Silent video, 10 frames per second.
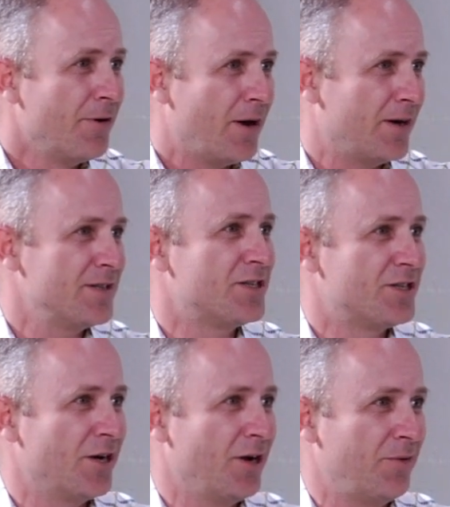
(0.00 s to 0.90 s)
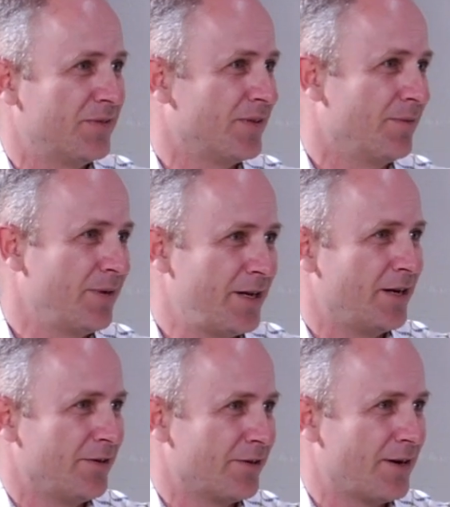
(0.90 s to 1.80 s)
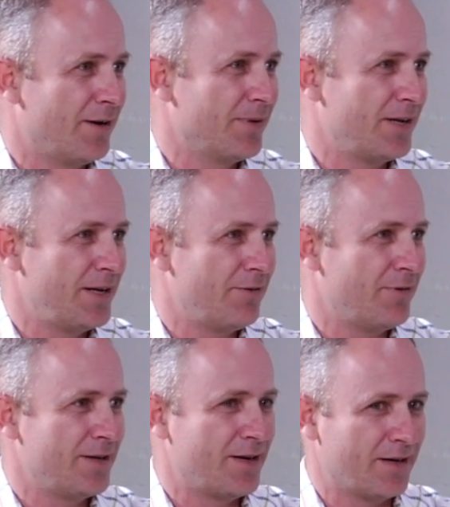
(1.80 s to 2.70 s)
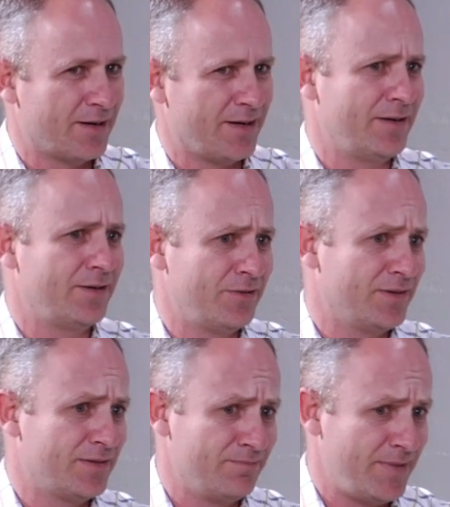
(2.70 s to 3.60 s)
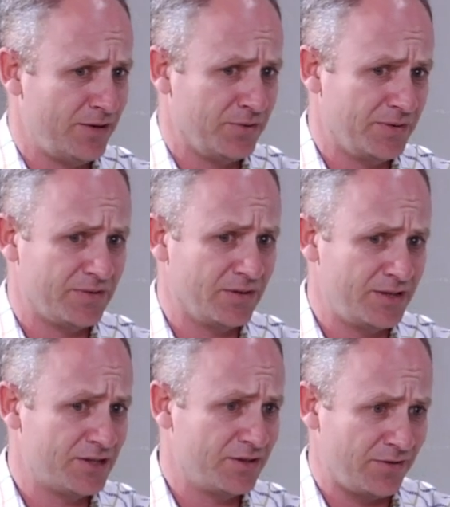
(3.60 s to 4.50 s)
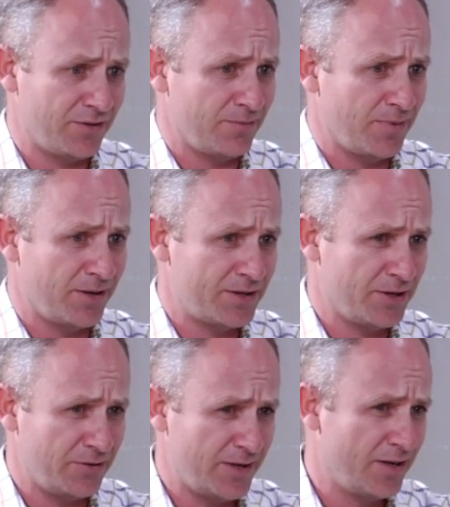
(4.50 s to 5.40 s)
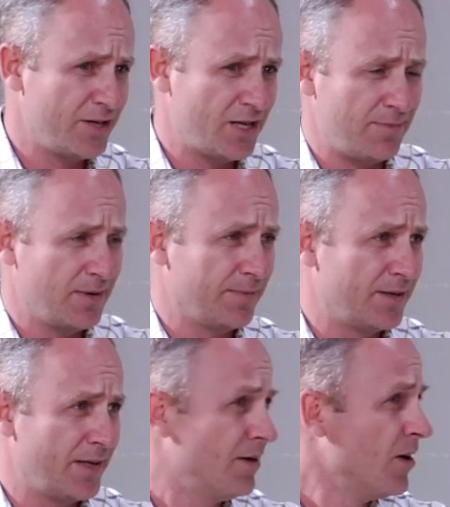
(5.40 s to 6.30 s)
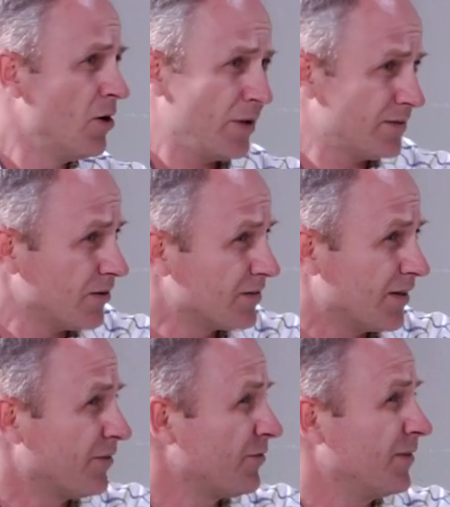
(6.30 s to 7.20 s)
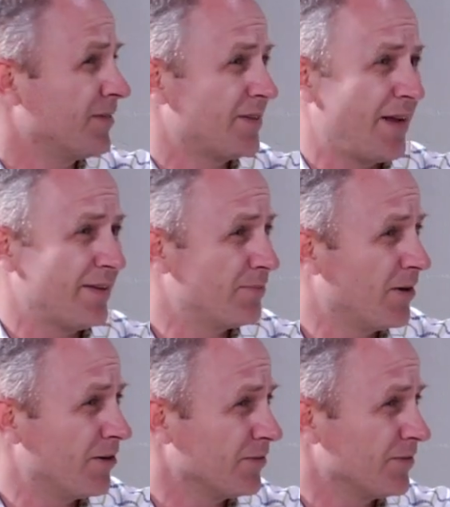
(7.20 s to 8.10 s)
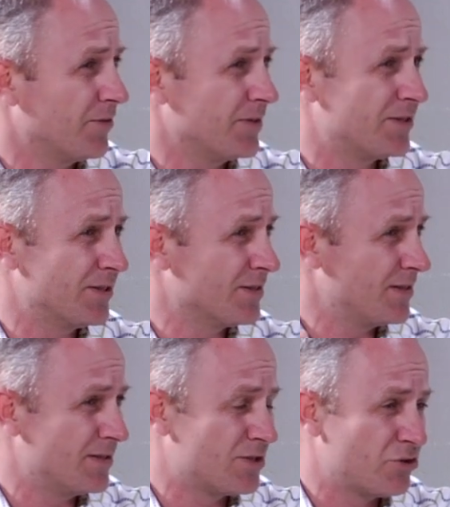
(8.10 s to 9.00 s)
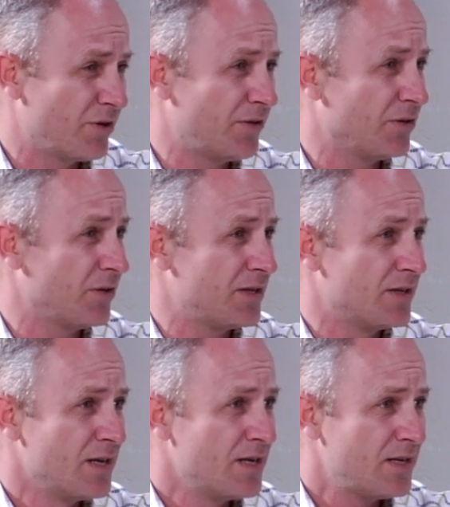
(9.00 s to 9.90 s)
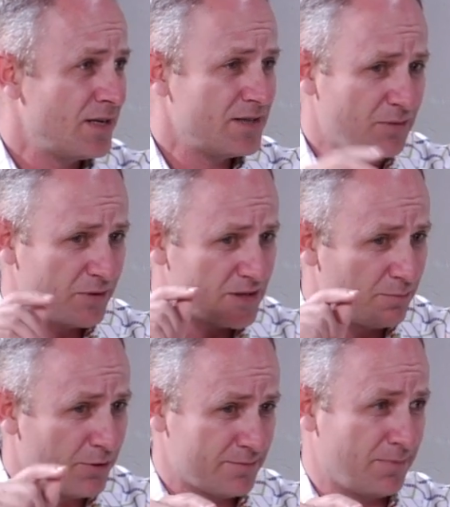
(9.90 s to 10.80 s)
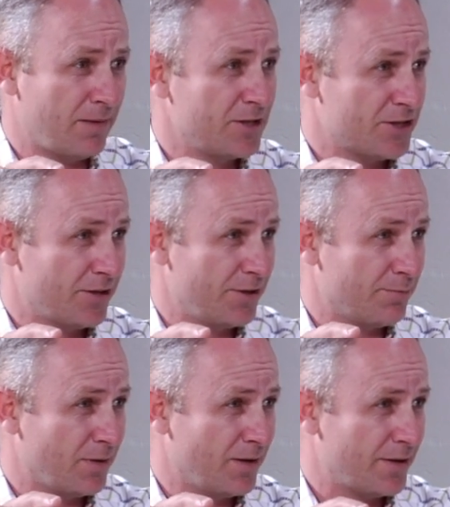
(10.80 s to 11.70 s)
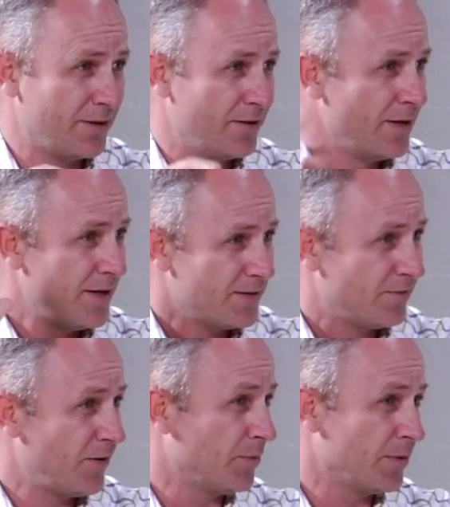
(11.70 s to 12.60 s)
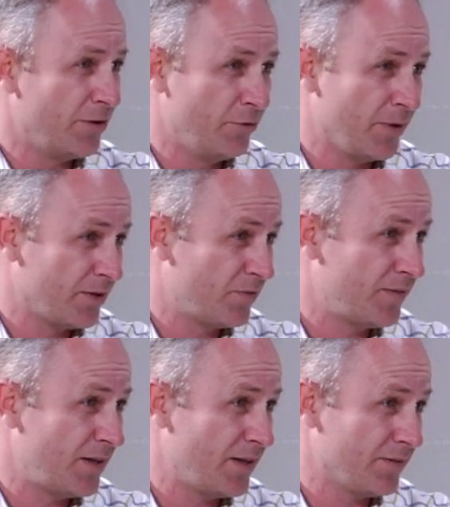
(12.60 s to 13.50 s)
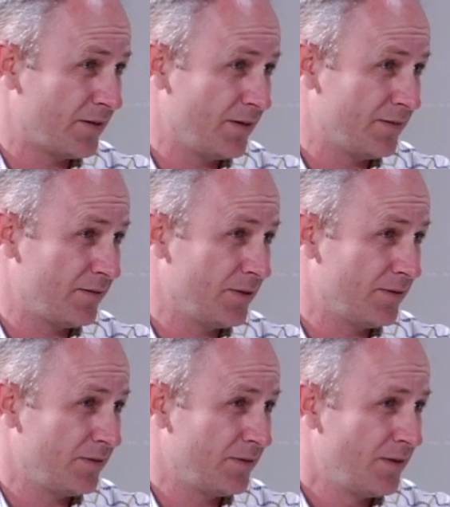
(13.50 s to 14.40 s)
How does he share it with somebody at another company? Well, you got to kind of do this manual installation of third-party code, and how do you keep it up to date? Well, that's all done through the SaaS model, so it's just it's trivially easy. Once you press publish on your plugin, it's available to New Relic's 50,000 customers.